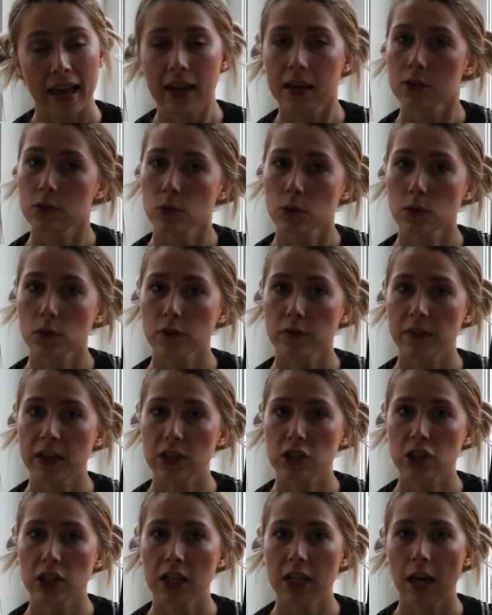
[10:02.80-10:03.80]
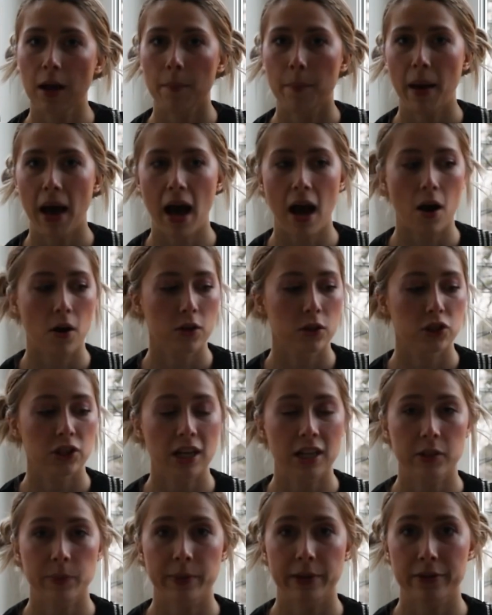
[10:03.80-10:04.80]
historical fiction about
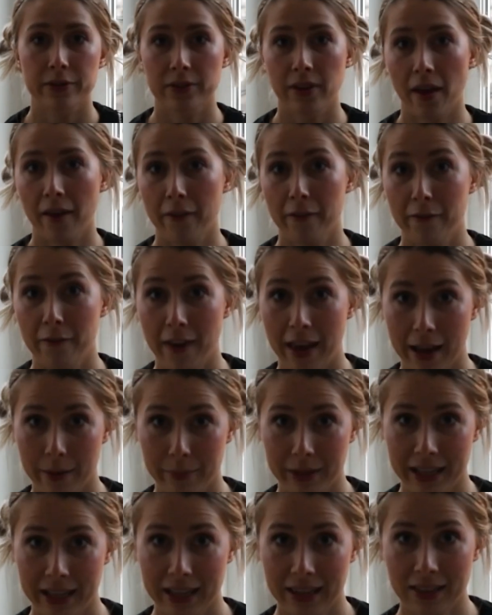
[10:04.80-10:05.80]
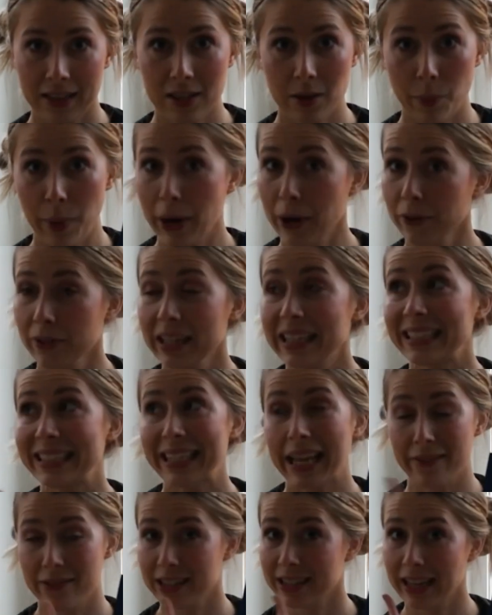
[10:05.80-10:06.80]
Shakespeare's family that's apparently
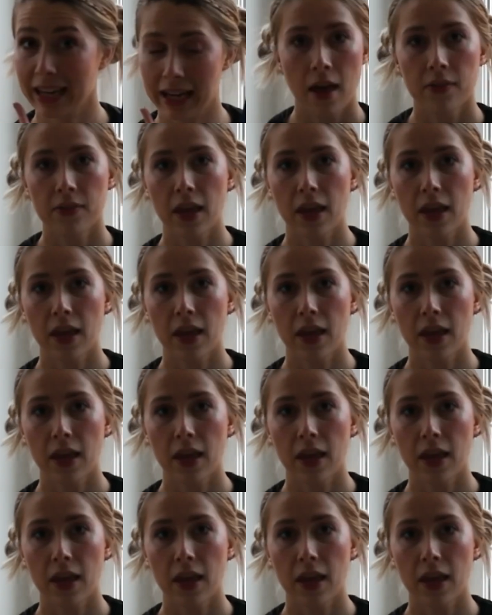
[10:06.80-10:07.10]
devastating.